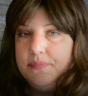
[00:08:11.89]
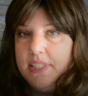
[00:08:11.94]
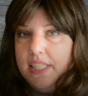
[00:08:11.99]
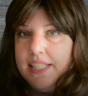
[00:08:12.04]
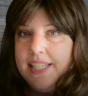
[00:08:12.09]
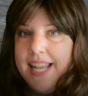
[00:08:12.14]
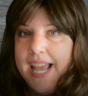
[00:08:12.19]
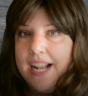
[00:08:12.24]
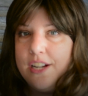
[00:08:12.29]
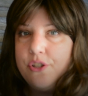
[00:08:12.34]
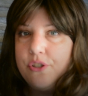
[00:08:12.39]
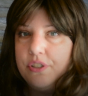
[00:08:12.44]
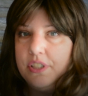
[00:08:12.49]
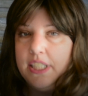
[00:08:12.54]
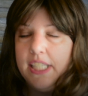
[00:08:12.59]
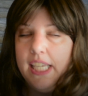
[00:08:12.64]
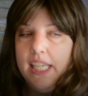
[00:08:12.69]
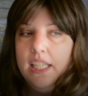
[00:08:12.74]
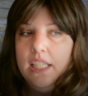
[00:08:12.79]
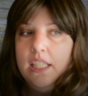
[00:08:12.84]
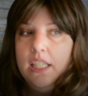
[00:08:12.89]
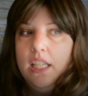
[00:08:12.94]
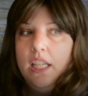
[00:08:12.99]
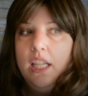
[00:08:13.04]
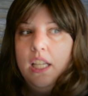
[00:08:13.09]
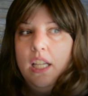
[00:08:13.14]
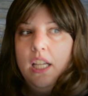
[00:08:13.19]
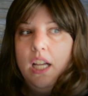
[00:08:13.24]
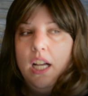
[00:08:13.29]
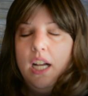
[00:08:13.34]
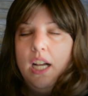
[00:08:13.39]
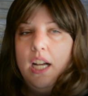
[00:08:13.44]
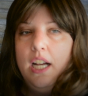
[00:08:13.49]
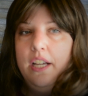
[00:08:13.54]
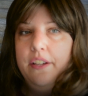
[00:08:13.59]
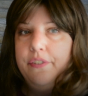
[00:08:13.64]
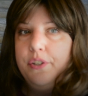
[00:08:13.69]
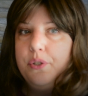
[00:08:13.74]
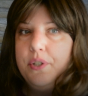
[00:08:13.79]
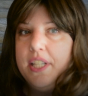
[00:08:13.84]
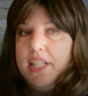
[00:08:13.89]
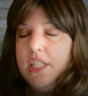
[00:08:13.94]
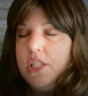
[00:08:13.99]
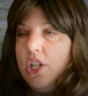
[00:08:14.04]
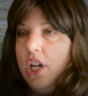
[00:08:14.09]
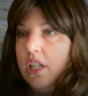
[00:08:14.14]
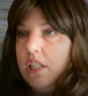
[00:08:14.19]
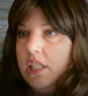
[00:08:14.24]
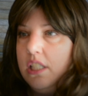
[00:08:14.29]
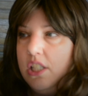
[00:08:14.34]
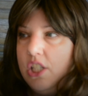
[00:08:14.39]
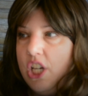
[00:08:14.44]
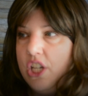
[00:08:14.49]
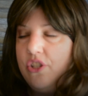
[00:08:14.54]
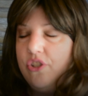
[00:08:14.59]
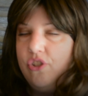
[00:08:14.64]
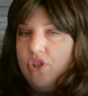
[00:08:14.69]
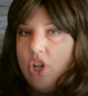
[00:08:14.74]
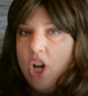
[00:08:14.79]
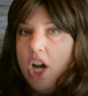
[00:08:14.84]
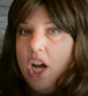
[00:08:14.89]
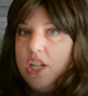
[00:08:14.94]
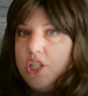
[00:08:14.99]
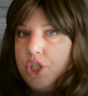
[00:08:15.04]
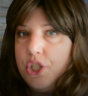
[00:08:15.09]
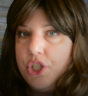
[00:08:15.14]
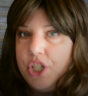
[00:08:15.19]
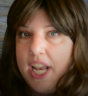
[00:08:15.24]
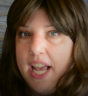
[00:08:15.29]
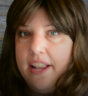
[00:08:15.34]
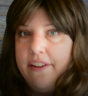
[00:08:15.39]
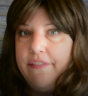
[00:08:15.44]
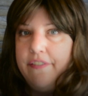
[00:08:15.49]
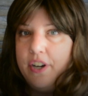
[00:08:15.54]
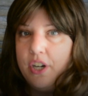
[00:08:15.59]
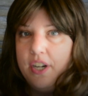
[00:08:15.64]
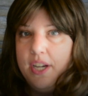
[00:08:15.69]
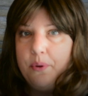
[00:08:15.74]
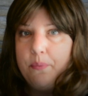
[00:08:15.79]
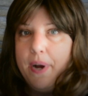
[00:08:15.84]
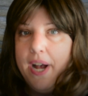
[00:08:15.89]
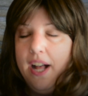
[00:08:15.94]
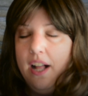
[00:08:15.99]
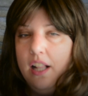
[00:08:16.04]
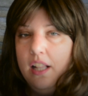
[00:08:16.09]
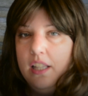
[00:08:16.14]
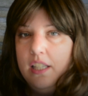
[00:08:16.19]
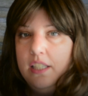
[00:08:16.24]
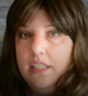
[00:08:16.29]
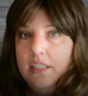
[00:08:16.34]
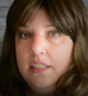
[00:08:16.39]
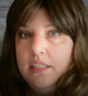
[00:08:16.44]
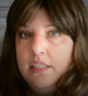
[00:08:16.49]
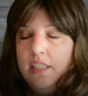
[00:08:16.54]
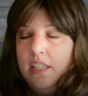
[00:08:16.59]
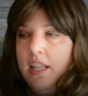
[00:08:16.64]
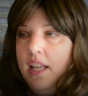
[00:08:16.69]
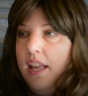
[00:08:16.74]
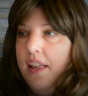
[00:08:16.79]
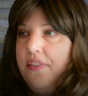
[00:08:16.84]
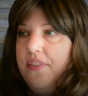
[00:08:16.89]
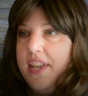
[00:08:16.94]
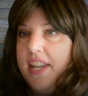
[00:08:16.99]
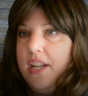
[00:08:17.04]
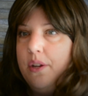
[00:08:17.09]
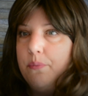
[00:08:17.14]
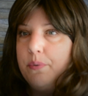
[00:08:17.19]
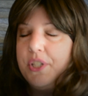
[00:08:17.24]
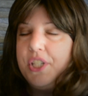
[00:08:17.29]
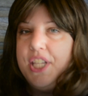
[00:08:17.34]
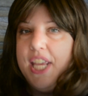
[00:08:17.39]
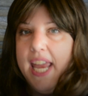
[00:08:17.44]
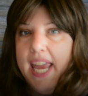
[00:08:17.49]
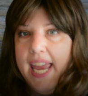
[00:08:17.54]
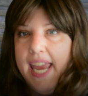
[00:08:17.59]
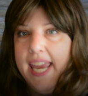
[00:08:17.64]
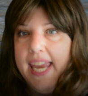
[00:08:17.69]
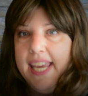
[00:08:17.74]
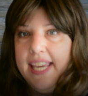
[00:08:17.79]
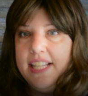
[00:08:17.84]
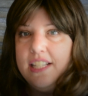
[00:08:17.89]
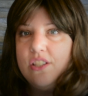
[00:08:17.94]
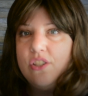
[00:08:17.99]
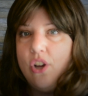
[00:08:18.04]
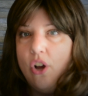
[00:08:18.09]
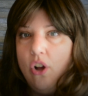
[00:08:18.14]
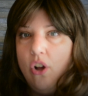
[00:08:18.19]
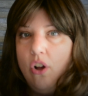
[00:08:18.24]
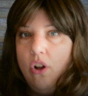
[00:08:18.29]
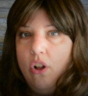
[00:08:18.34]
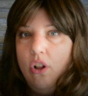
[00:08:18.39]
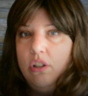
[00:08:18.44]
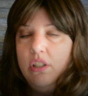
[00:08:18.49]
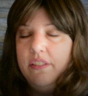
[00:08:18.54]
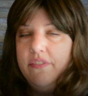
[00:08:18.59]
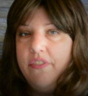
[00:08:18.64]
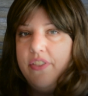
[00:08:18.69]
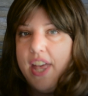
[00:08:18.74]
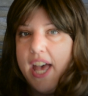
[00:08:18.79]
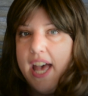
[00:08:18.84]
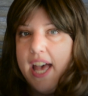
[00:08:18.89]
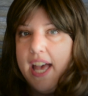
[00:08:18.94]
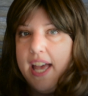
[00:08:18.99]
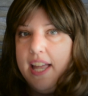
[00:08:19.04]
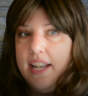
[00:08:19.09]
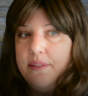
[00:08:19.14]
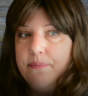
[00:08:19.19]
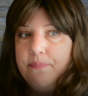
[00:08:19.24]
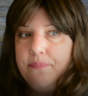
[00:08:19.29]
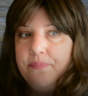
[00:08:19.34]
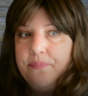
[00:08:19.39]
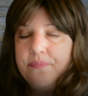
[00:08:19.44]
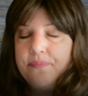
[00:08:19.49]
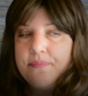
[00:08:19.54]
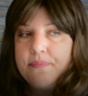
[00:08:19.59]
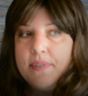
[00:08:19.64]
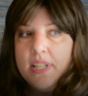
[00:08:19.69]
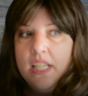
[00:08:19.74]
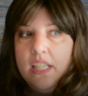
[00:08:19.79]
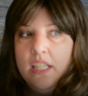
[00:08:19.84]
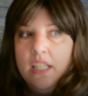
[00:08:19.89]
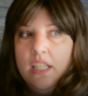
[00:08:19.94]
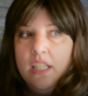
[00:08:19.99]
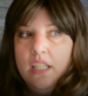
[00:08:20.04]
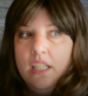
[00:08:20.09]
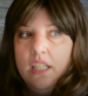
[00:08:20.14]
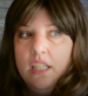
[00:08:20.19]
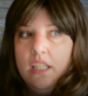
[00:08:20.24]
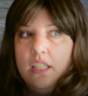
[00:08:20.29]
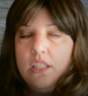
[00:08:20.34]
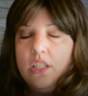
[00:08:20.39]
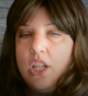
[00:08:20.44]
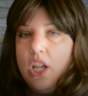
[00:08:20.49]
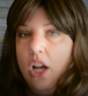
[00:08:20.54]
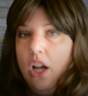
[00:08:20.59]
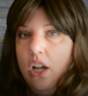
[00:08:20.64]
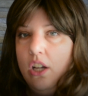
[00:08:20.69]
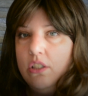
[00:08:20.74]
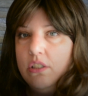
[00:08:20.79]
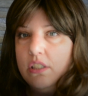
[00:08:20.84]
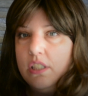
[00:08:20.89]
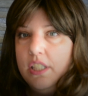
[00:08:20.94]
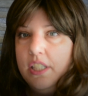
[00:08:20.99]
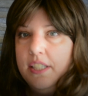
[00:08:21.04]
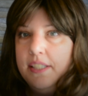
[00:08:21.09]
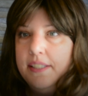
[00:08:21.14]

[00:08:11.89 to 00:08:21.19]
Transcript: naturally, if you get a dog that does not shed very well, then it retains all of that gunk,